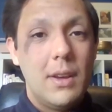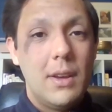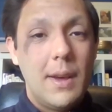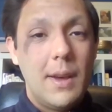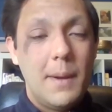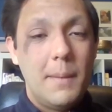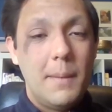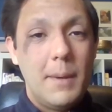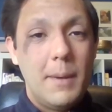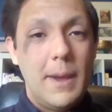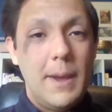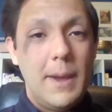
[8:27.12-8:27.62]

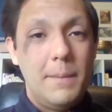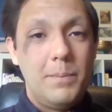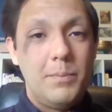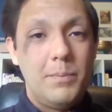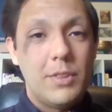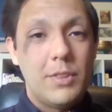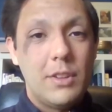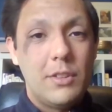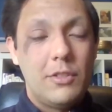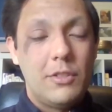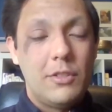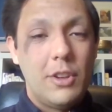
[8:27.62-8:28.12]
I
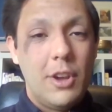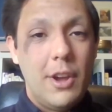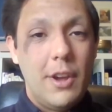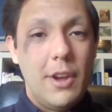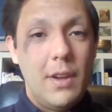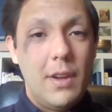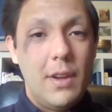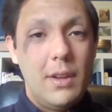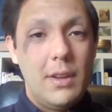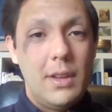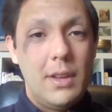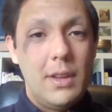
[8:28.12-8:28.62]
mean,
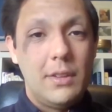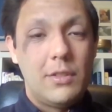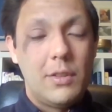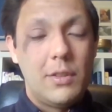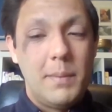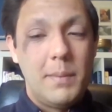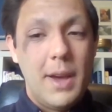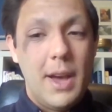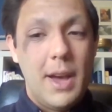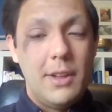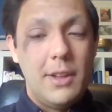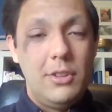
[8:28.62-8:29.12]
so it's
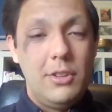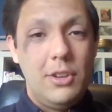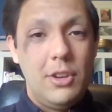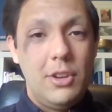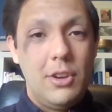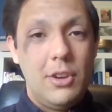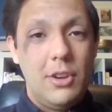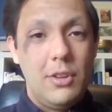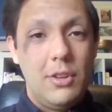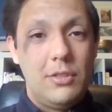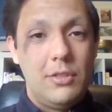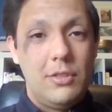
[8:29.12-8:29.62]
about
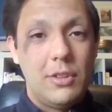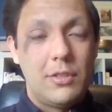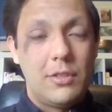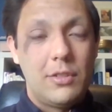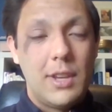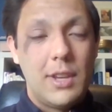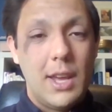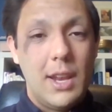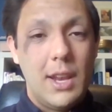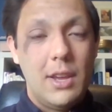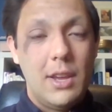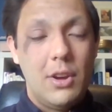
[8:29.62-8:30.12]
you just
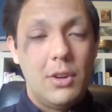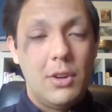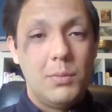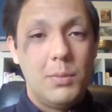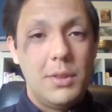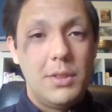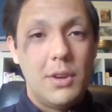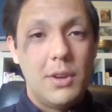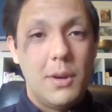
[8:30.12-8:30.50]
getting on with